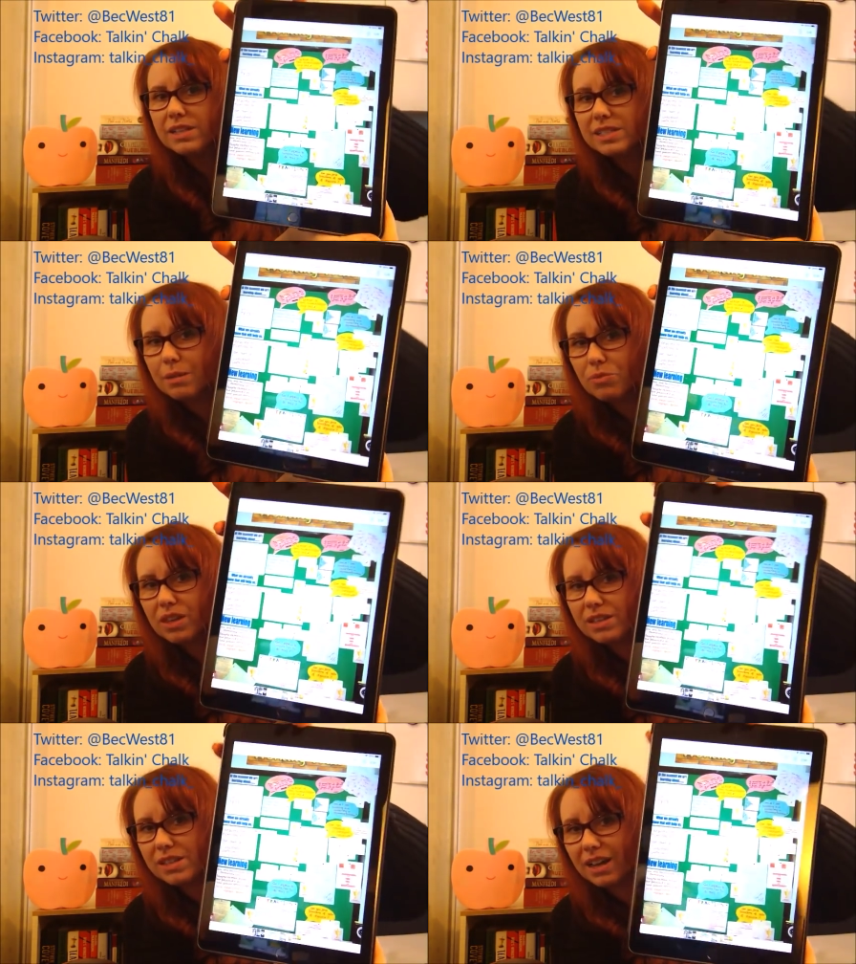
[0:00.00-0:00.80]
Some
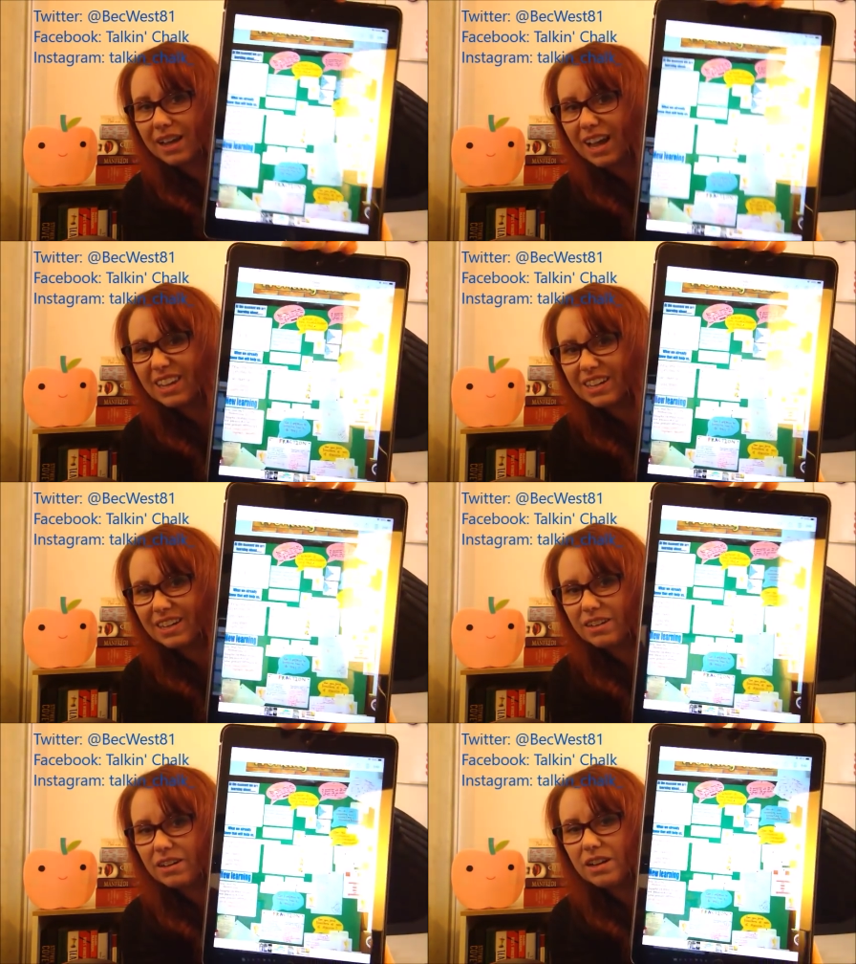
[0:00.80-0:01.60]
things are colored
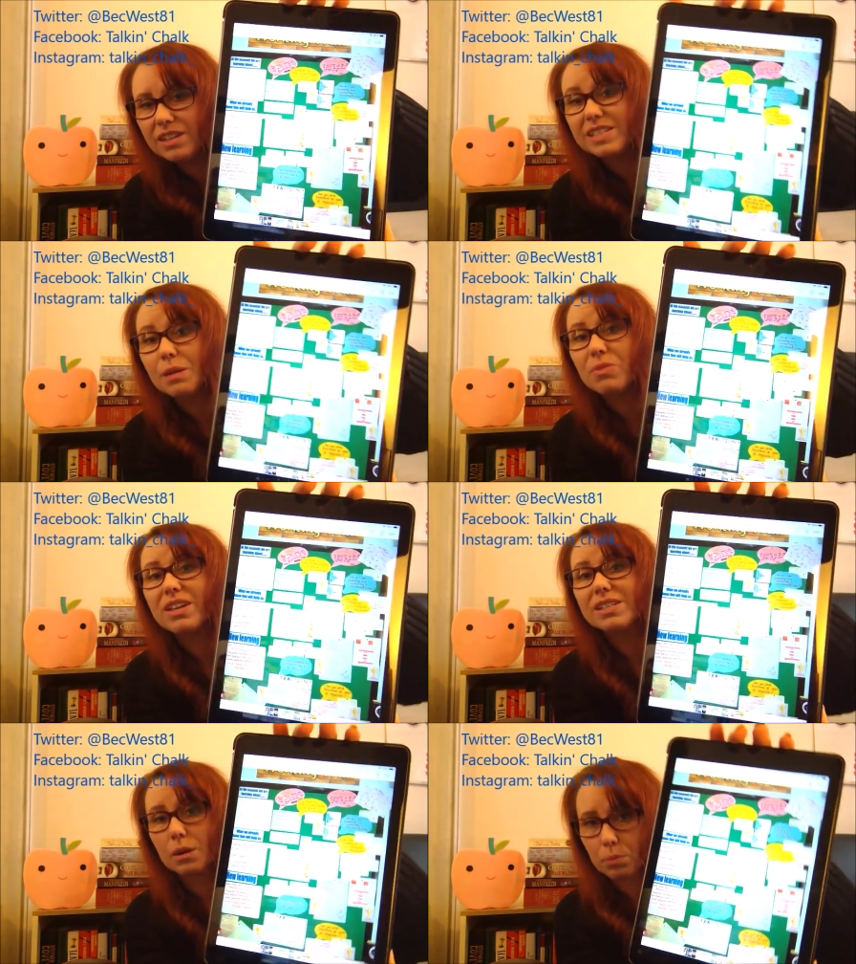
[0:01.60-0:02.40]
in, some
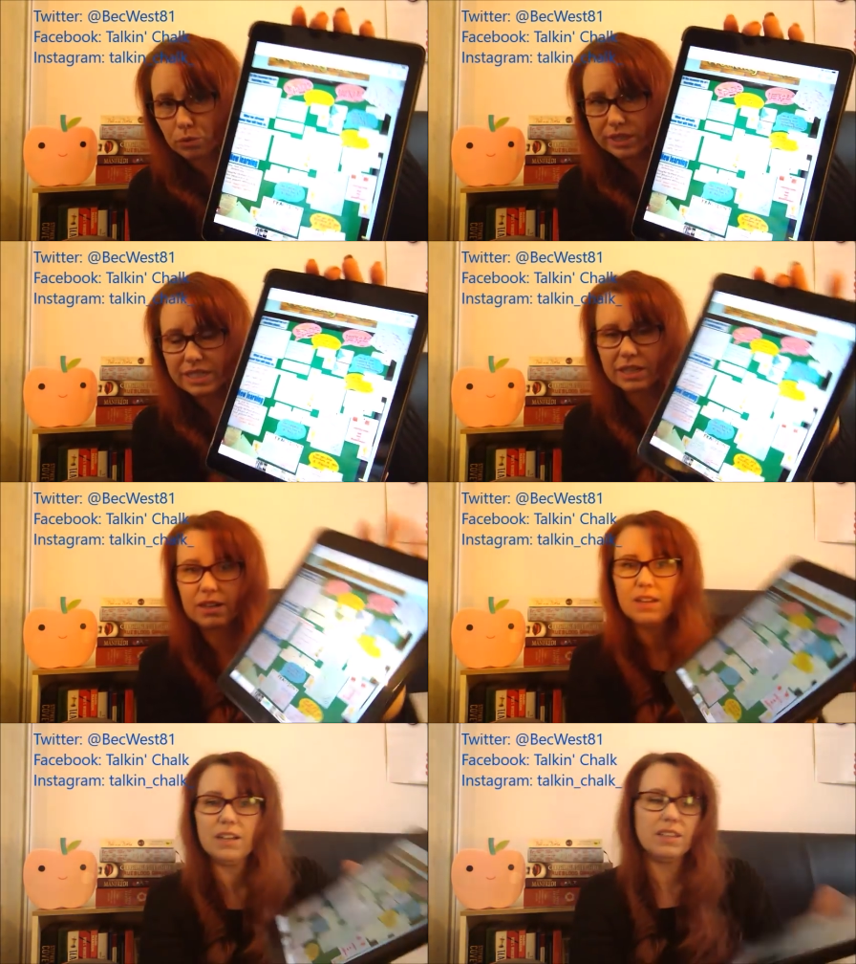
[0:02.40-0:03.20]
things are printed.